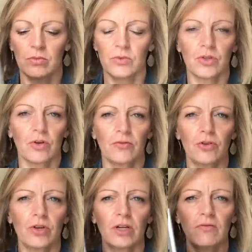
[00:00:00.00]
so if
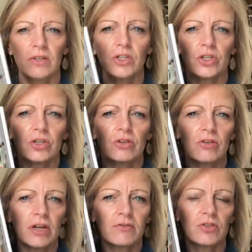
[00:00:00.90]
you can envision, you
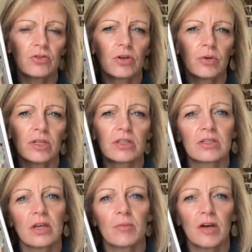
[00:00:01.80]
don't have to do a quilt the
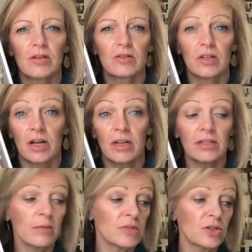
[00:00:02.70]
same colors. A lot of
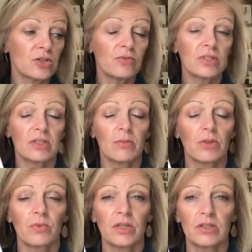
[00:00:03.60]
times I do, and some of
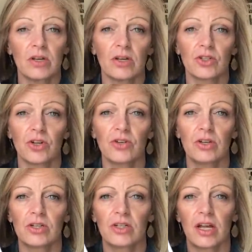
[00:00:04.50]
the ones that I'll show you
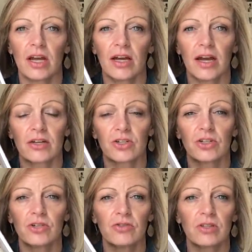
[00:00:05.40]
here today, I
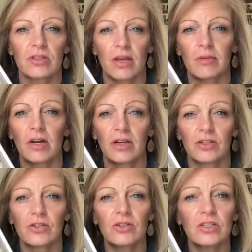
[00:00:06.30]
actually use the same
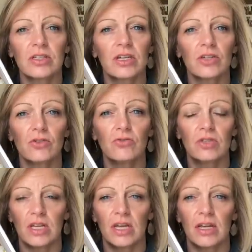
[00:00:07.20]
colors that they
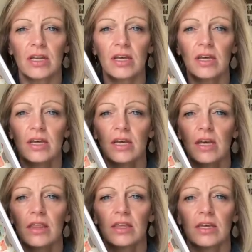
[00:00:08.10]
use in
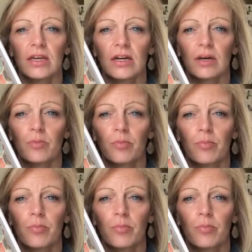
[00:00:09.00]
the, um,